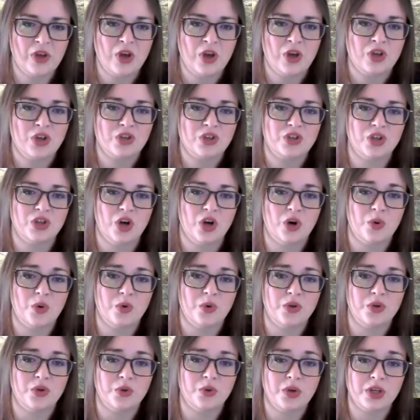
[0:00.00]
So
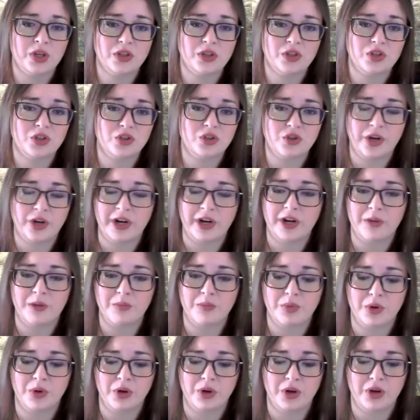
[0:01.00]
you can straight up
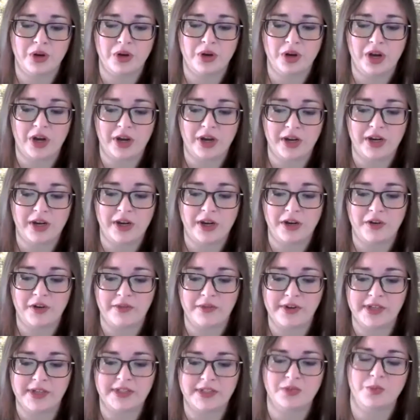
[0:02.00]
put honey on your
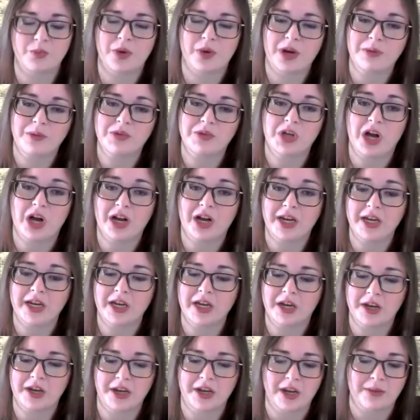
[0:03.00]
face. And when I'm talking
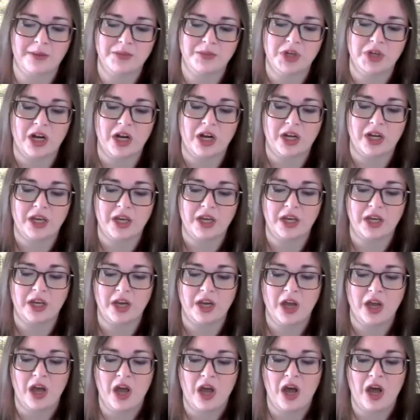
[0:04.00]
honey, I'm talking
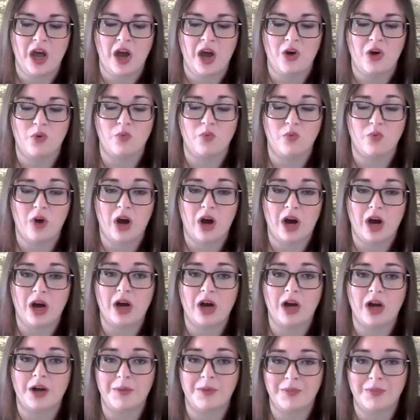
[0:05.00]
raw,
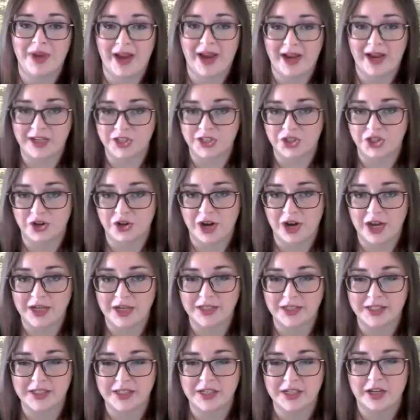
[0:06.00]

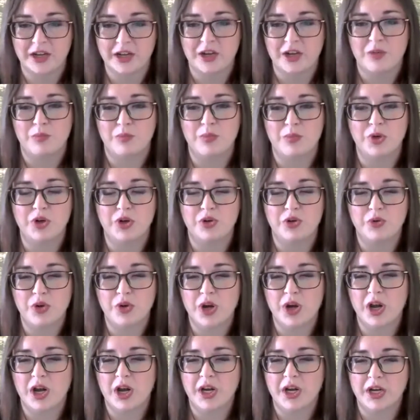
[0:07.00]
unpasteurized.
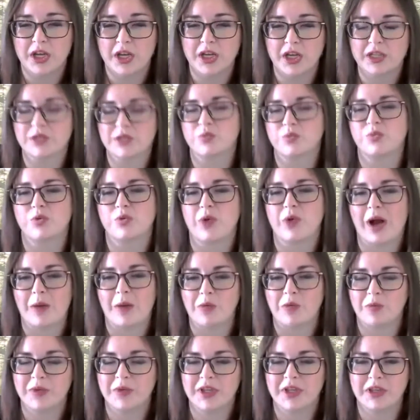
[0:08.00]
Manuka honey is
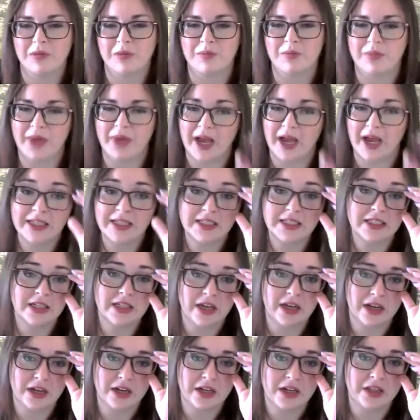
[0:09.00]
probably the best
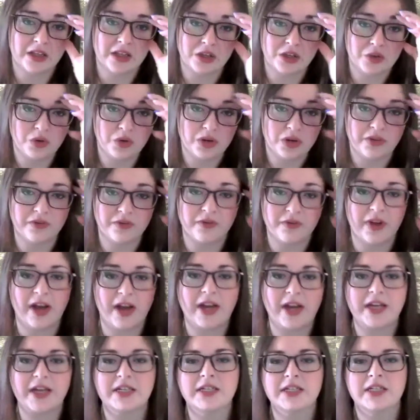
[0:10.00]
honey that you can
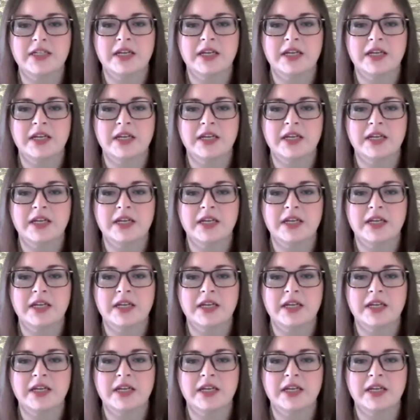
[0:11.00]
find.